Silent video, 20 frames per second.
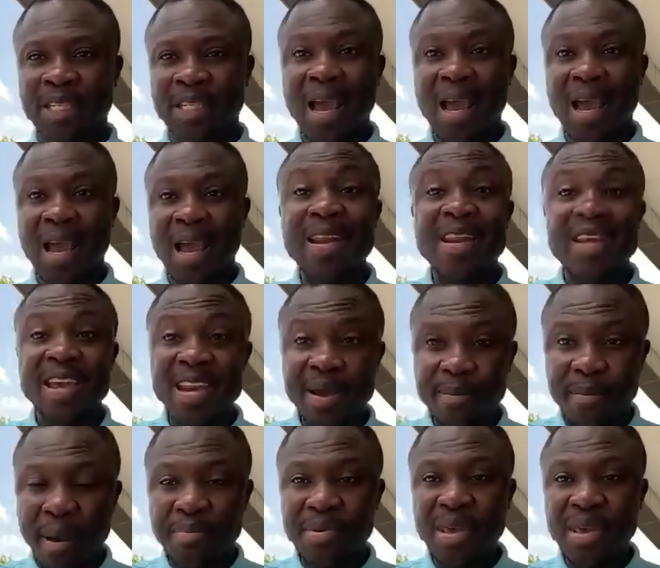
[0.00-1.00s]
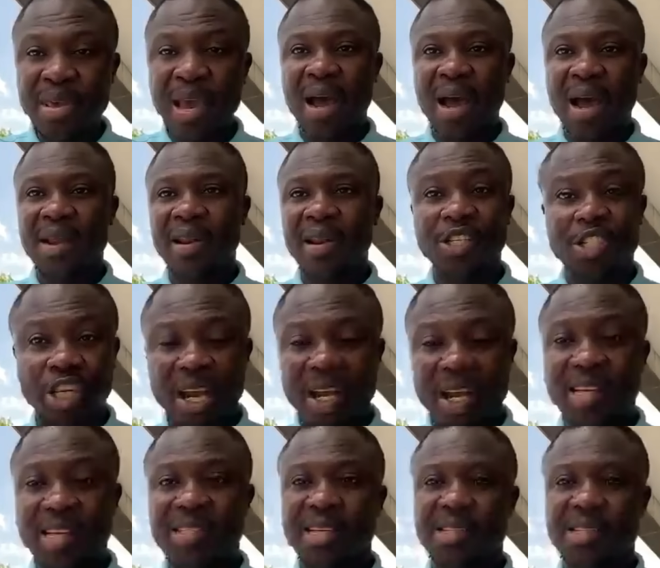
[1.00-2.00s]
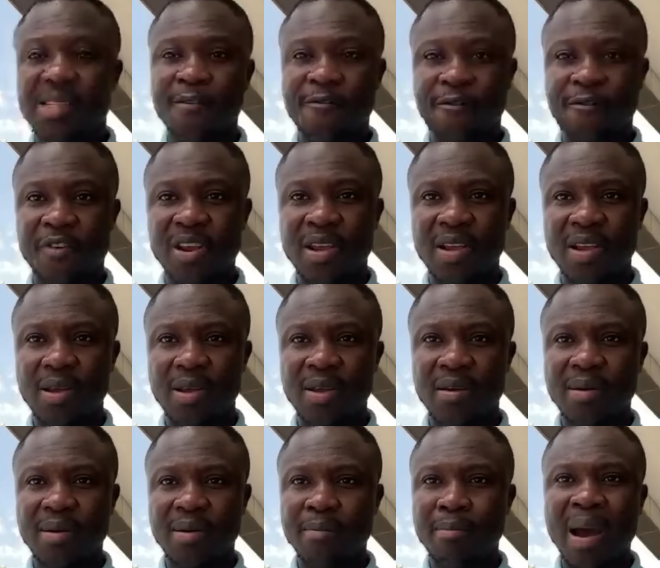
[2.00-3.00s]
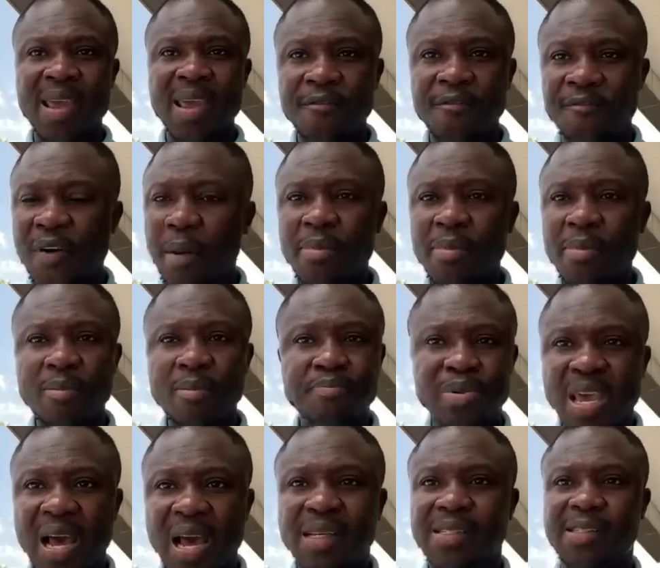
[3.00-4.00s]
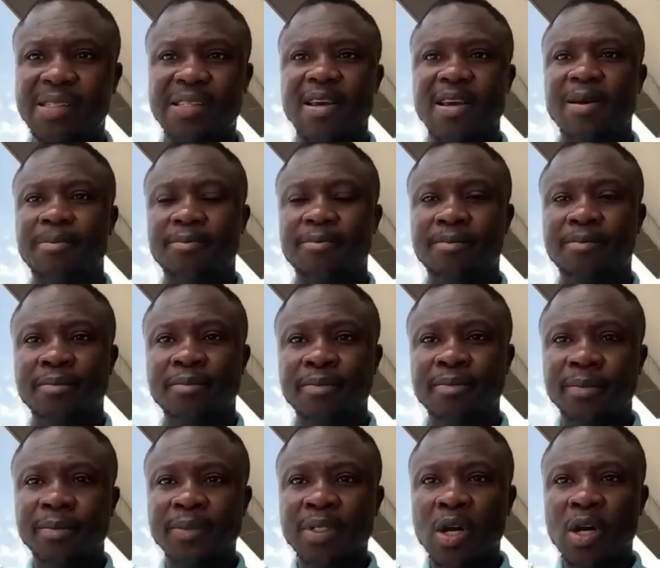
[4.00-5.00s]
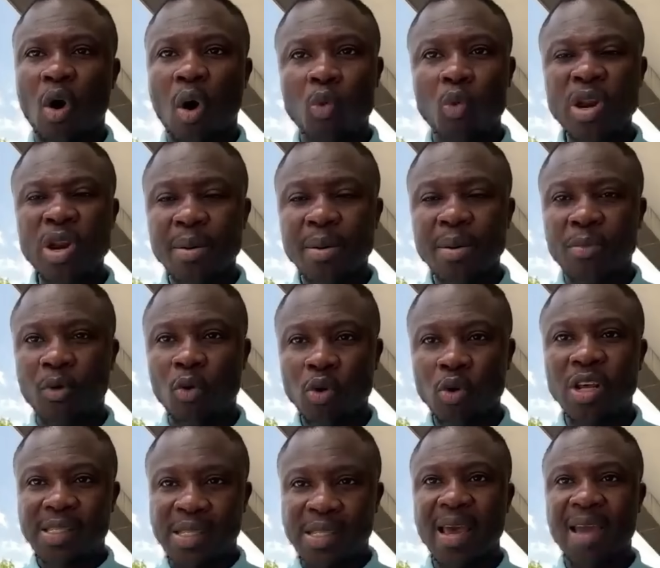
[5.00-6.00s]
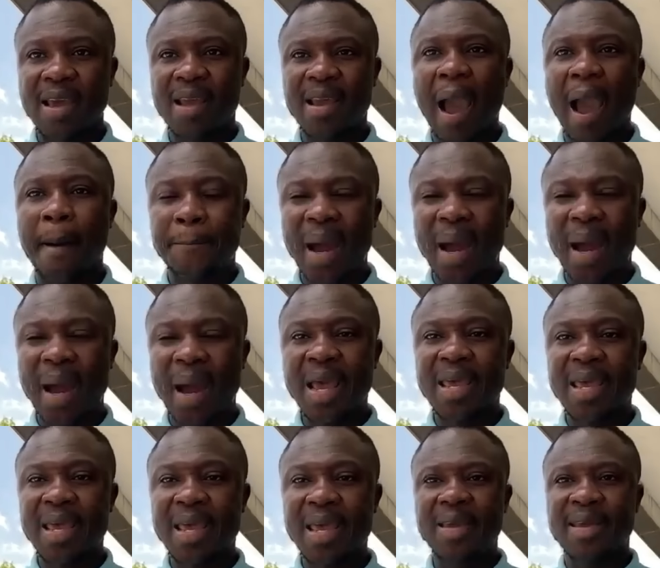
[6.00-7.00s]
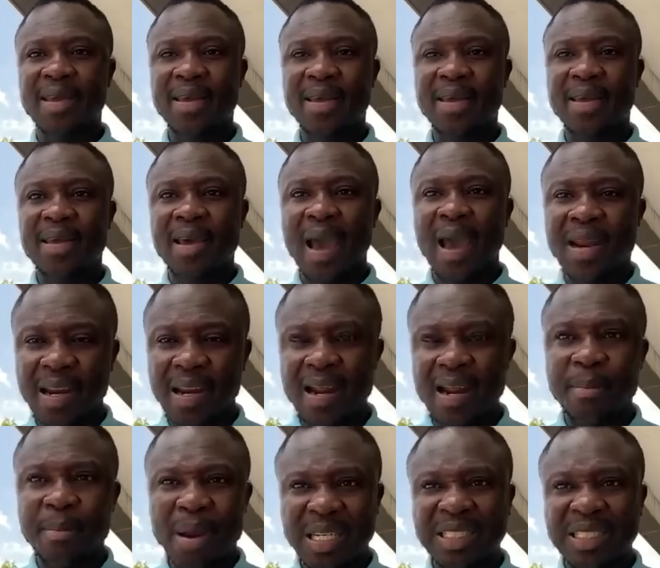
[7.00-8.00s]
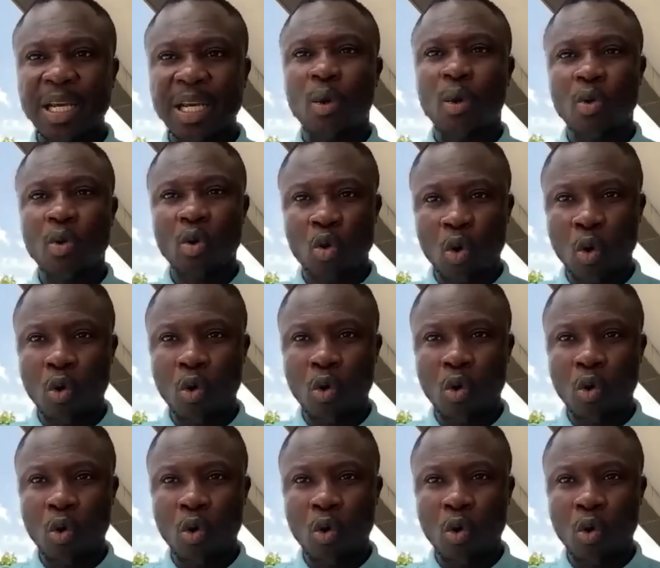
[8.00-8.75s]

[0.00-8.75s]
Any in Babia, the Genesis, if we my emphasis the BNC or Muni Muni say a pine and a denebesha or more phone.